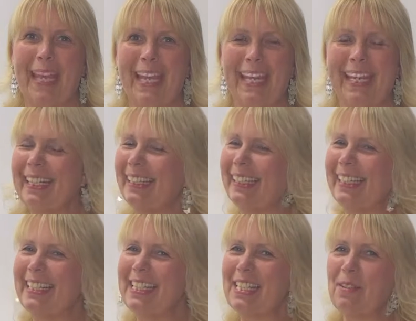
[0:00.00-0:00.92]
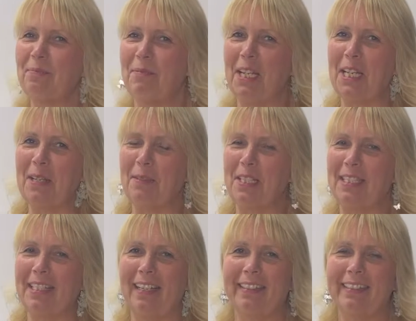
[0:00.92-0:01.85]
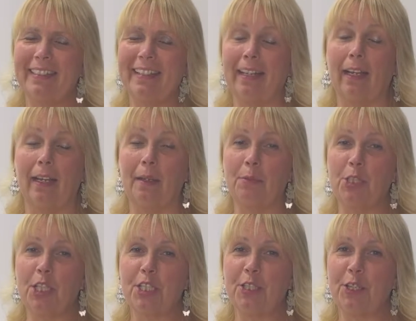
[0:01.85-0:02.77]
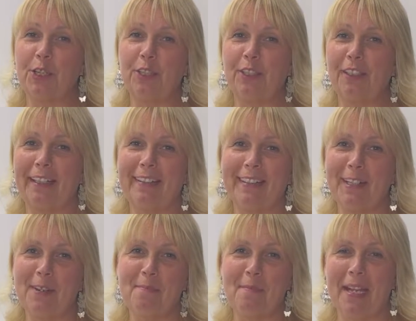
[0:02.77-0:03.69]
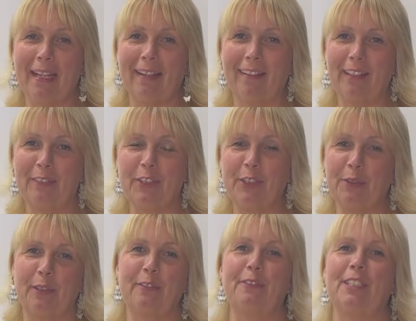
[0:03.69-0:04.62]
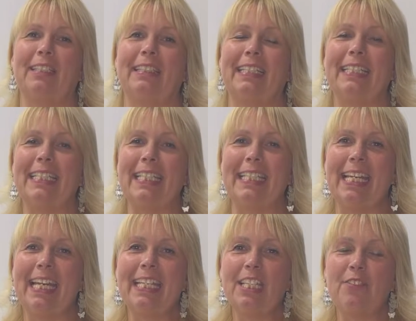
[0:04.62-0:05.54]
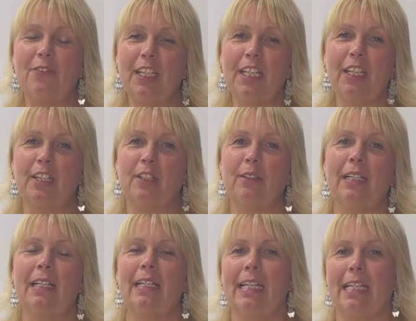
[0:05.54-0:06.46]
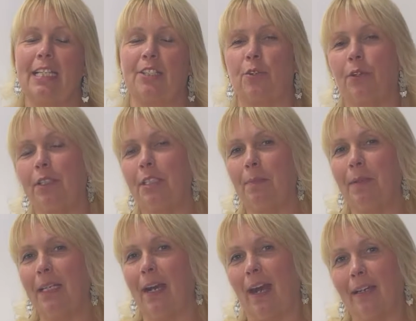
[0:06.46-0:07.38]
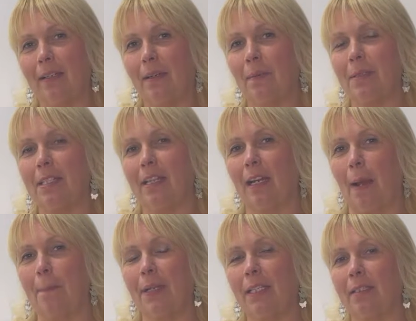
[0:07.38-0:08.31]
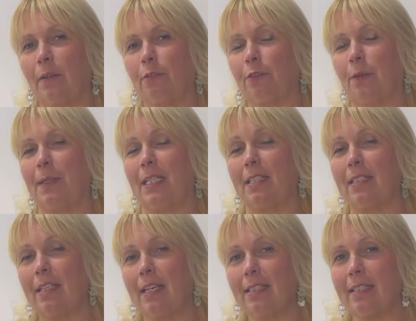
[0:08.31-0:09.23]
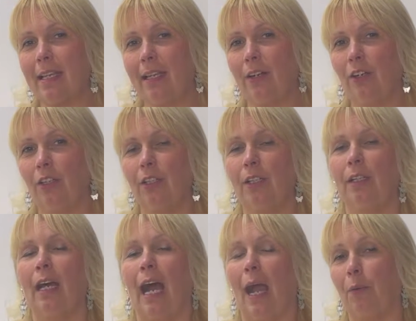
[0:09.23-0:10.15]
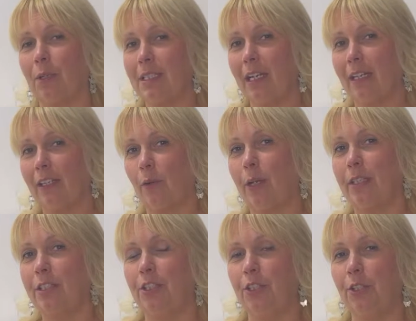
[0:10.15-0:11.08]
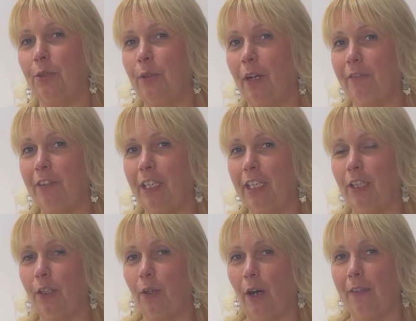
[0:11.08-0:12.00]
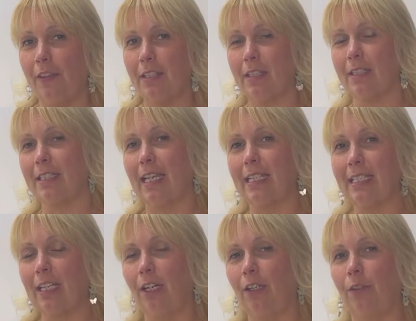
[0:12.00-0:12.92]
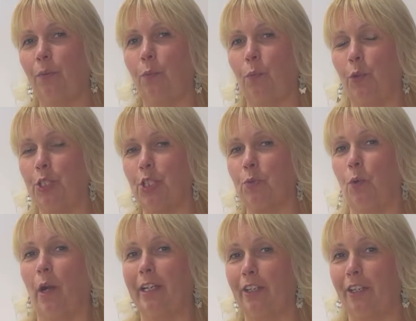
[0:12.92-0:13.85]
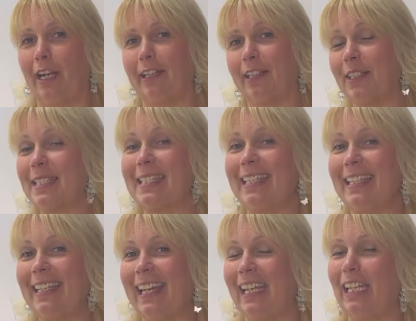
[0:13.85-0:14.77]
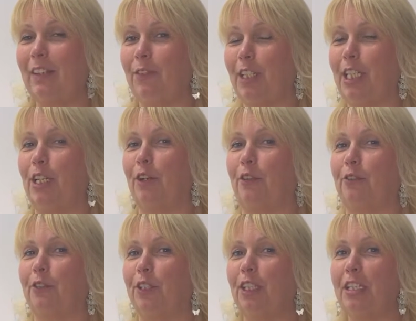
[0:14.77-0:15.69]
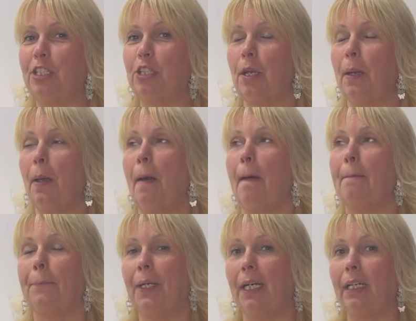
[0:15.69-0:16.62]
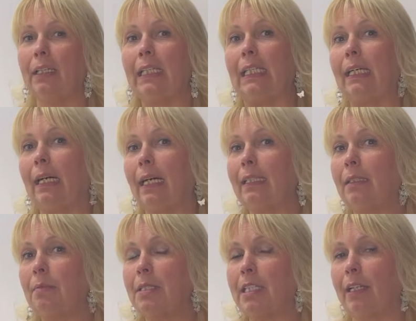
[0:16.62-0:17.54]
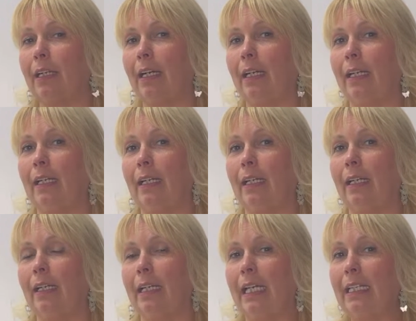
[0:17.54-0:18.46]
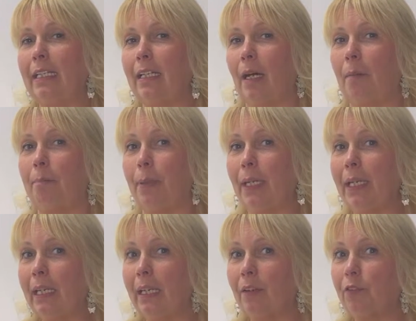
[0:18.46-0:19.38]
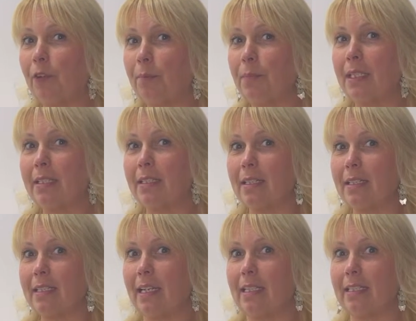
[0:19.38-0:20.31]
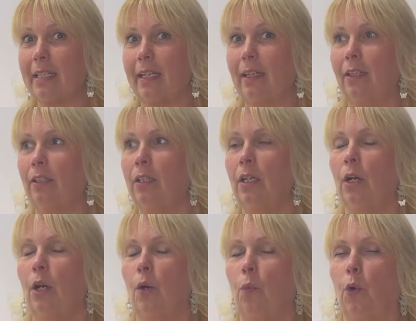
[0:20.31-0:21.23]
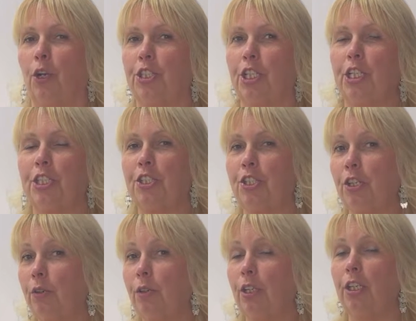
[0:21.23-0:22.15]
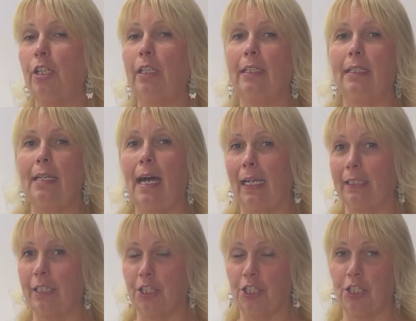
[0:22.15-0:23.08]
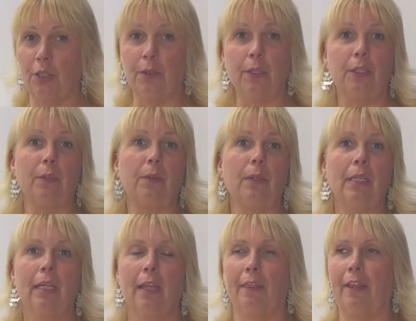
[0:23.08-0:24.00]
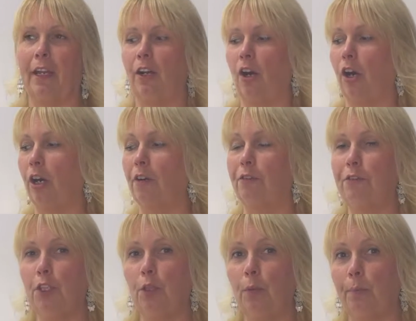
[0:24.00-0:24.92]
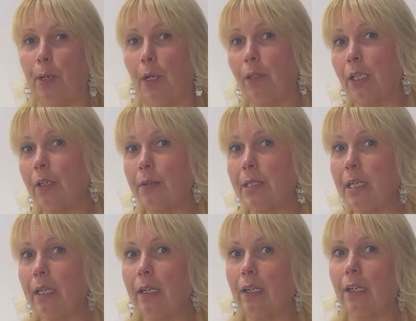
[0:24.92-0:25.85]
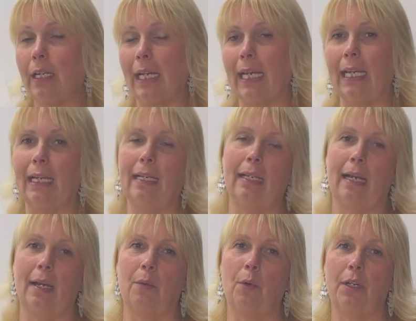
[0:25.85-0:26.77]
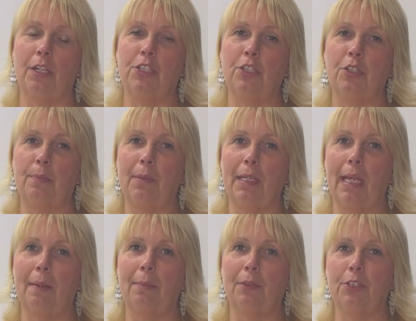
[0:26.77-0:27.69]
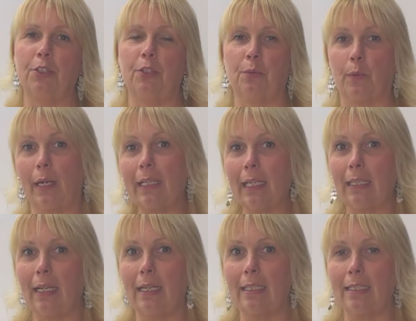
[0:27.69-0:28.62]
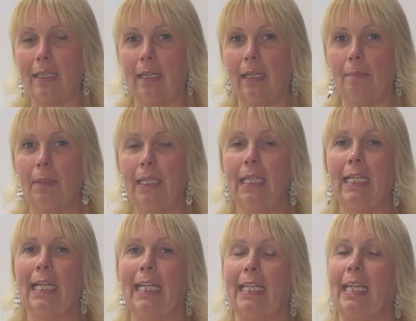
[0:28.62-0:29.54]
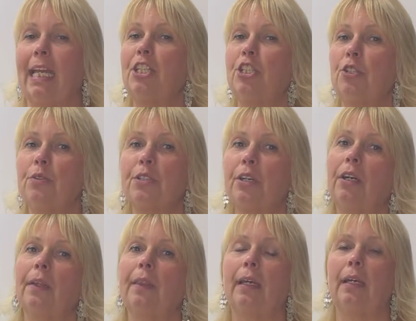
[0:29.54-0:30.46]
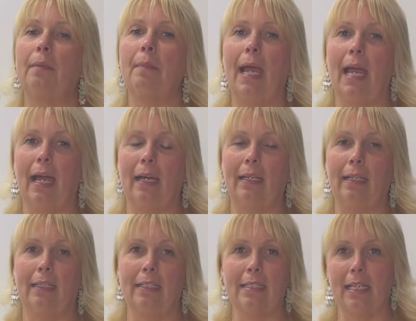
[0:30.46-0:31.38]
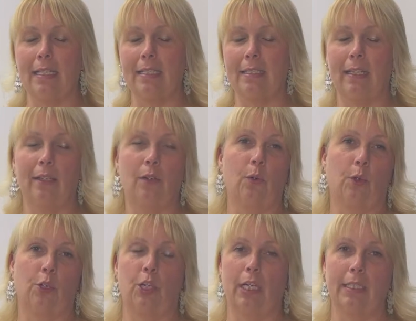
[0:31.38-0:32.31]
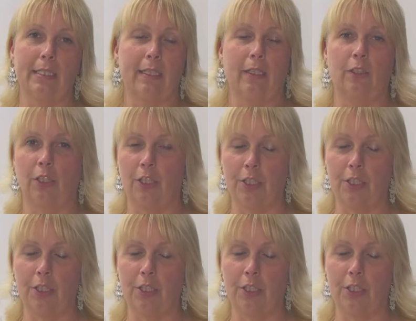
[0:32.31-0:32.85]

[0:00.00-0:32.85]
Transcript: Hey guys, my name is Tanya and I am just a girl out here making a living thrifting. And today's video is going to be items that I picked up from an estate sale. I was not going to do a video on this estate sale, which is why you're not going to see any video footage. But the items that I ended up picking from this estate sale were just too good not to show you. There are a few bolos here and I wanted you to be able to recognize them in case you saw them at an estate sale or garage sale